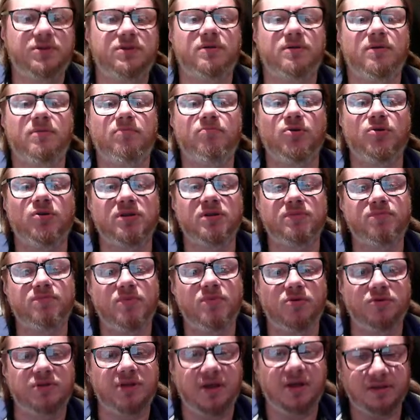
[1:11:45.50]
bullet
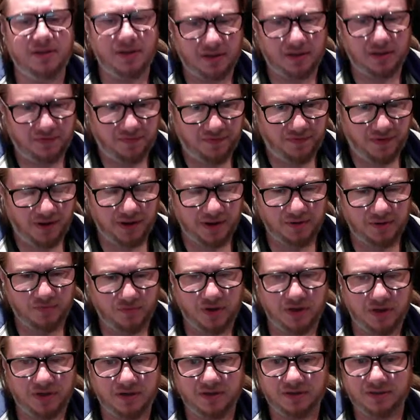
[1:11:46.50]
mode identifying
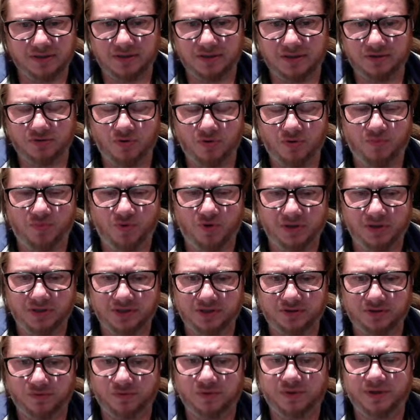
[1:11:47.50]
weaknesses or points
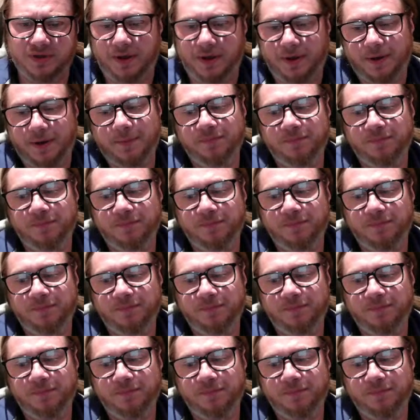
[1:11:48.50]
to attack.